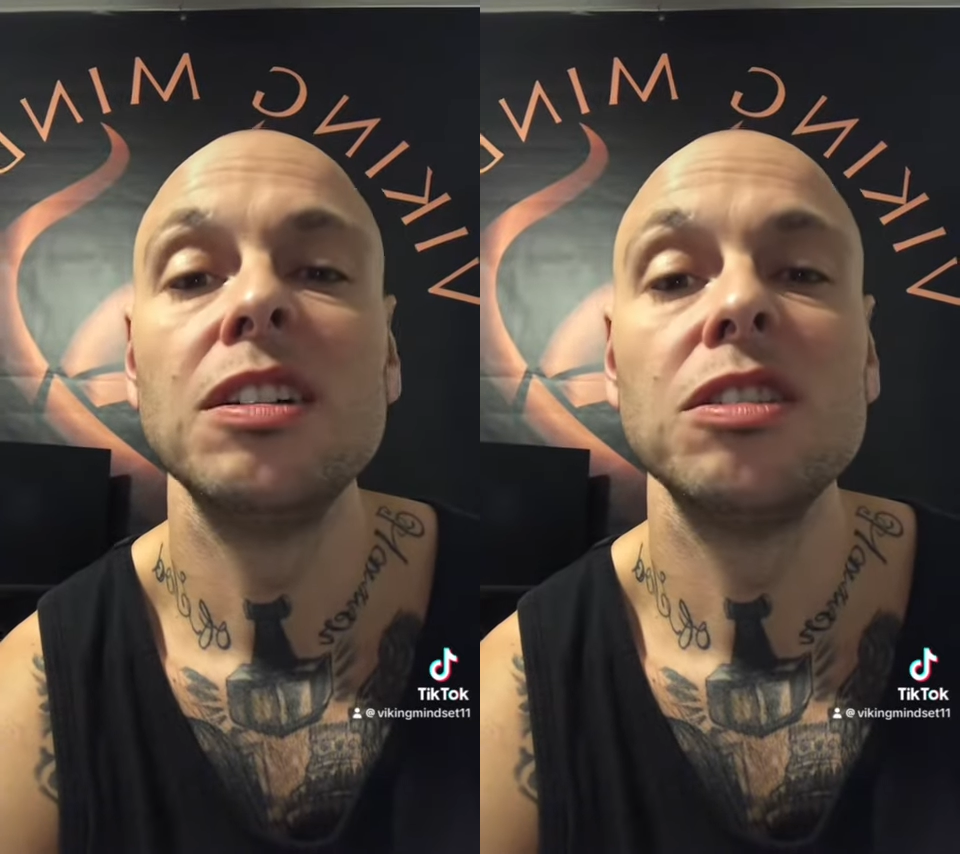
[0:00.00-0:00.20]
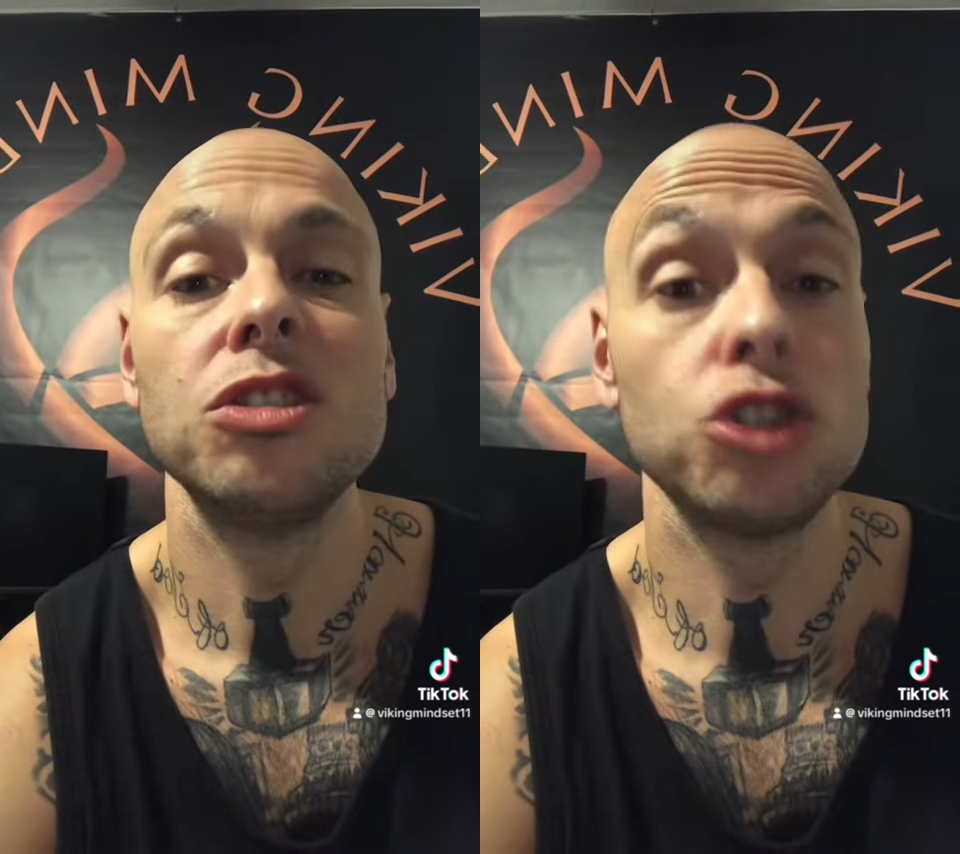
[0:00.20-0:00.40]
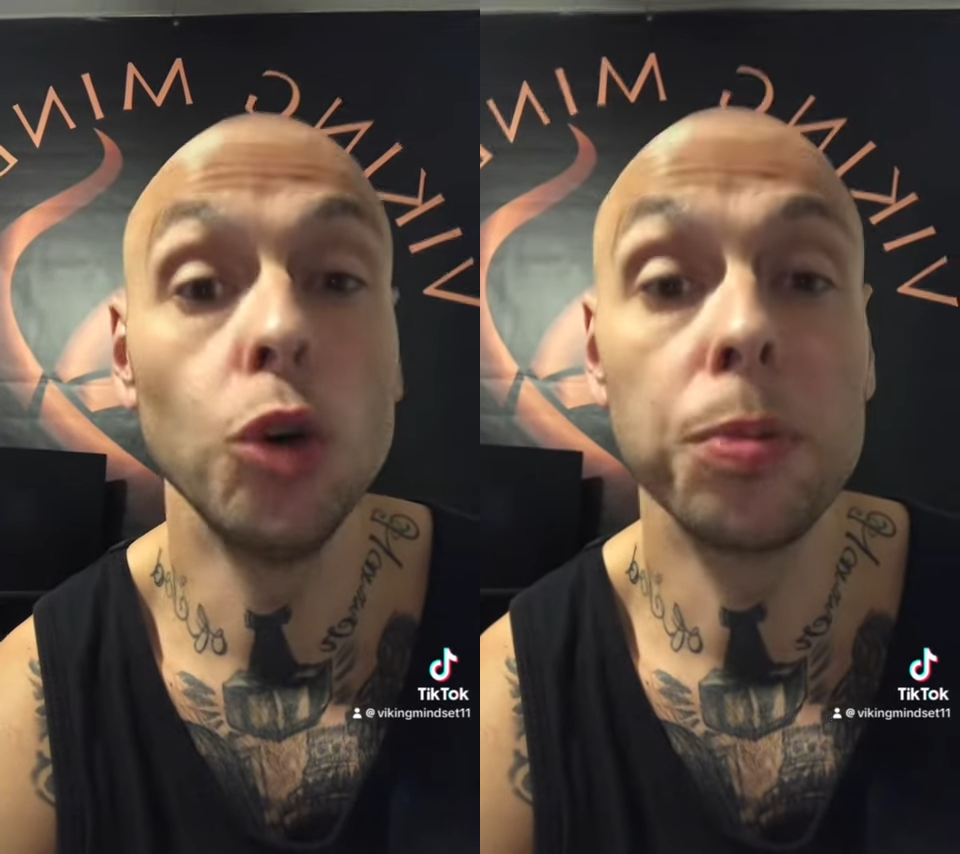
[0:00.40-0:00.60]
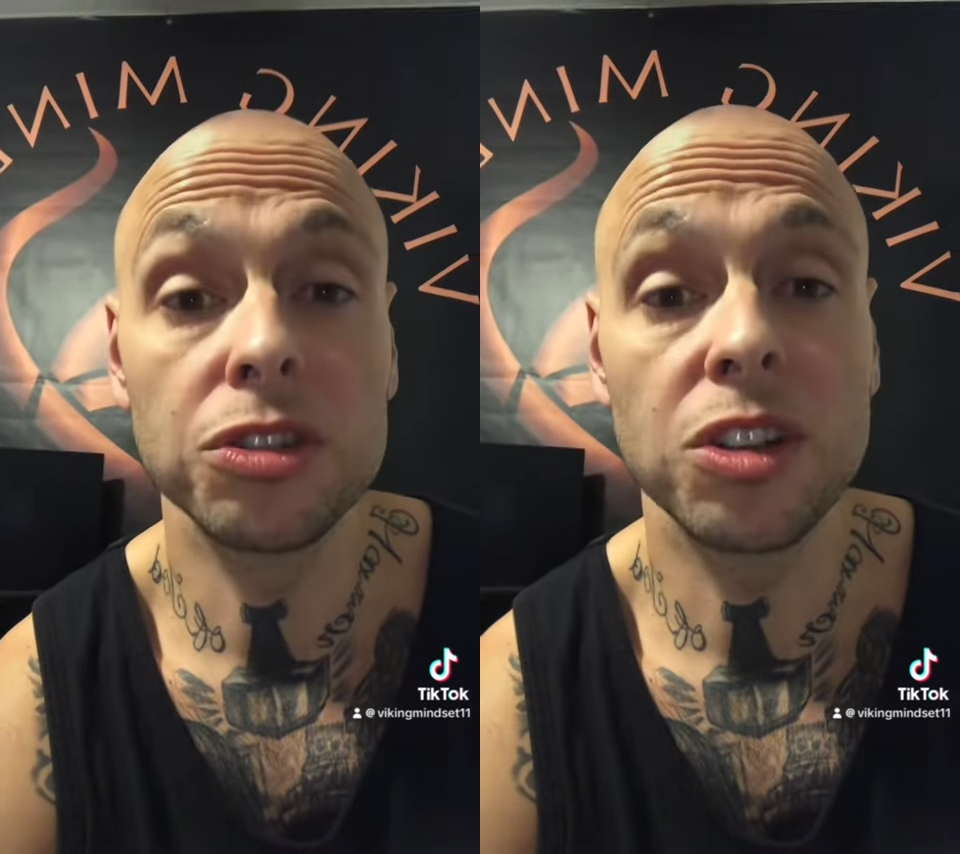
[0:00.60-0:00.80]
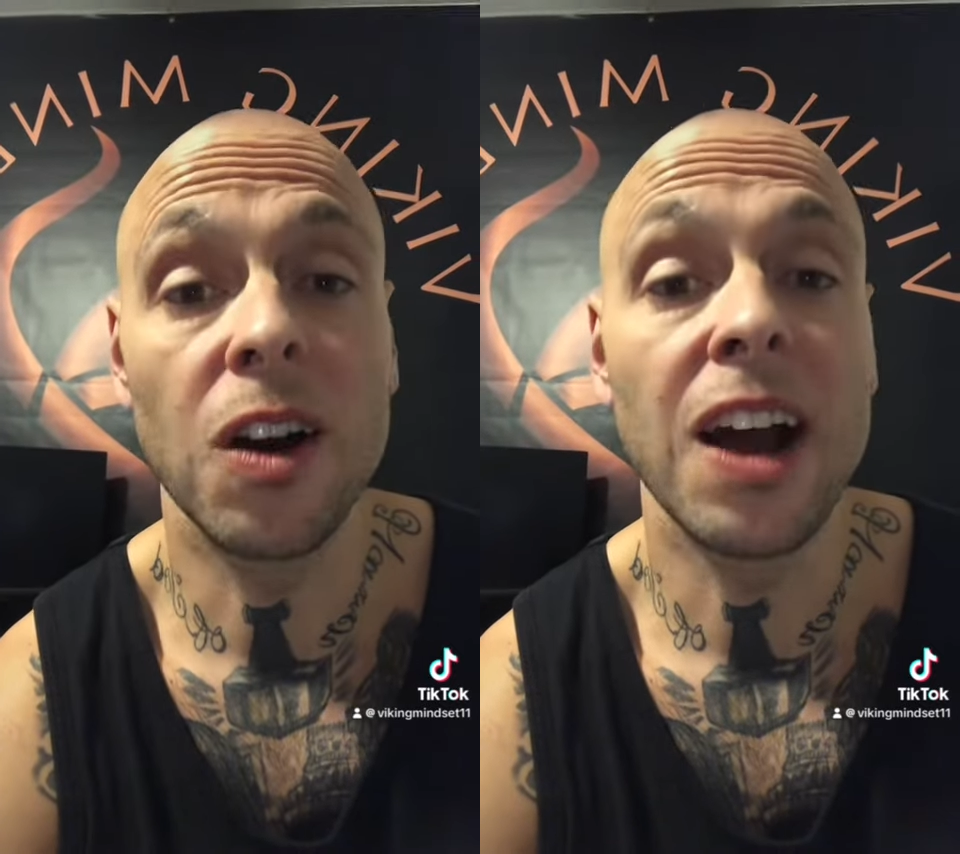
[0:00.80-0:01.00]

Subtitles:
superstar.